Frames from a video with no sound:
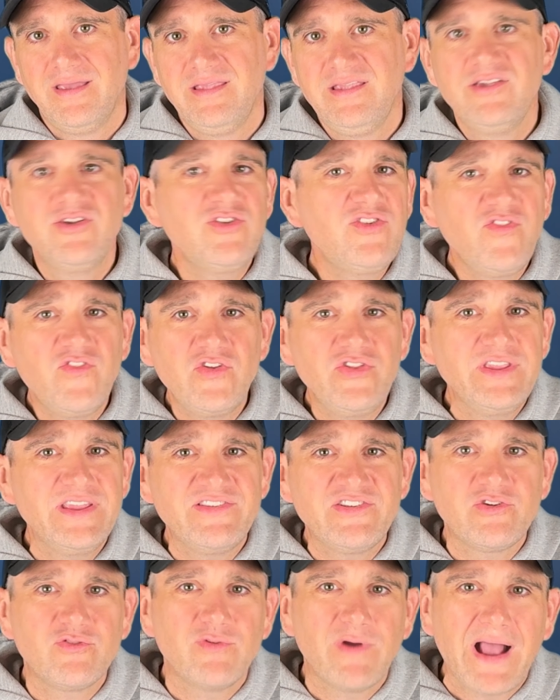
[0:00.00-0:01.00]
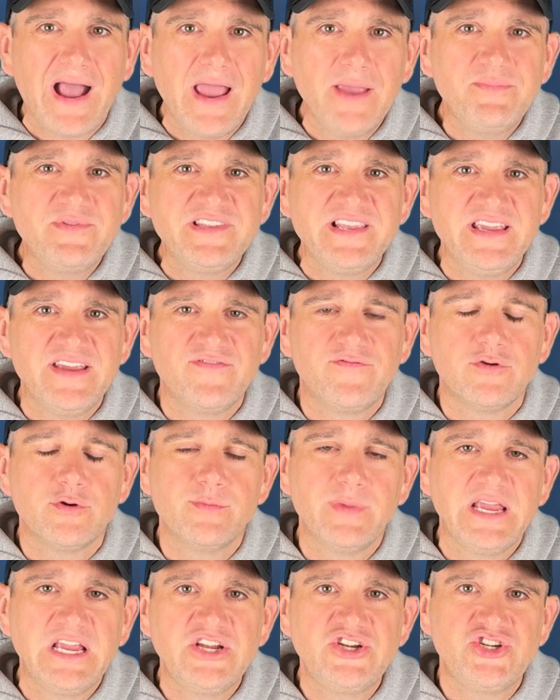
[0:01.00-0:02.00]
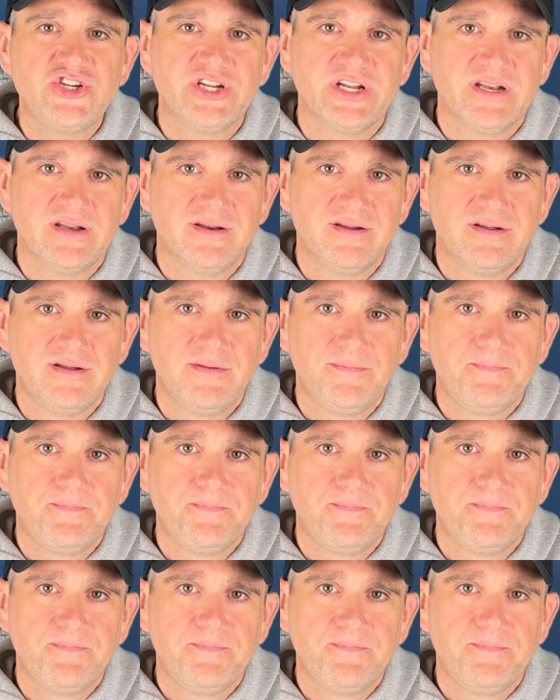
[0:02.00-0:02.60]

Useful describes the information.